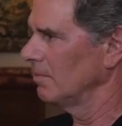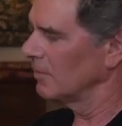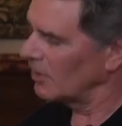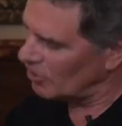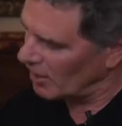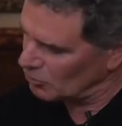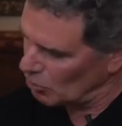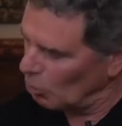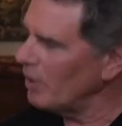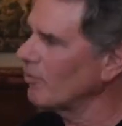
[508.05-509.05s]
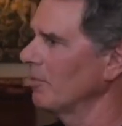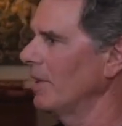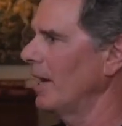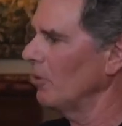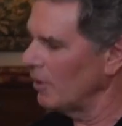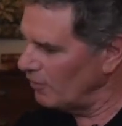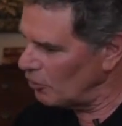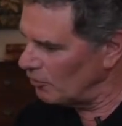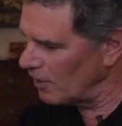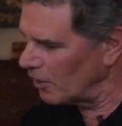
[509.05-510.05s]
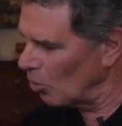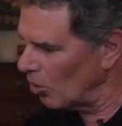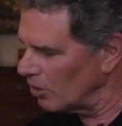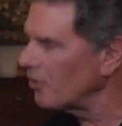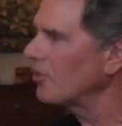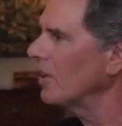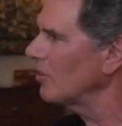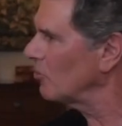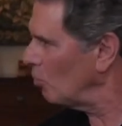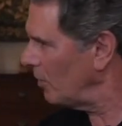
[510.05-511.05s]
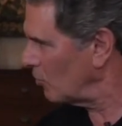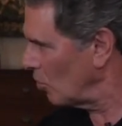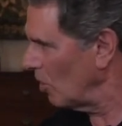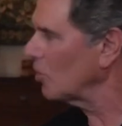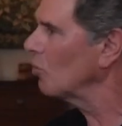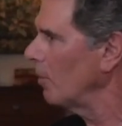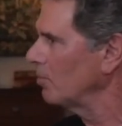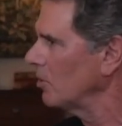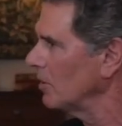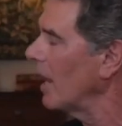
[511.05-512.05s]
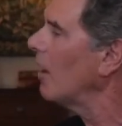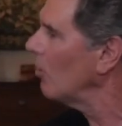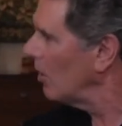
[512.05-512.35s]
Let's schedule a week from now, and if you've done all the things that we've talked to up till now,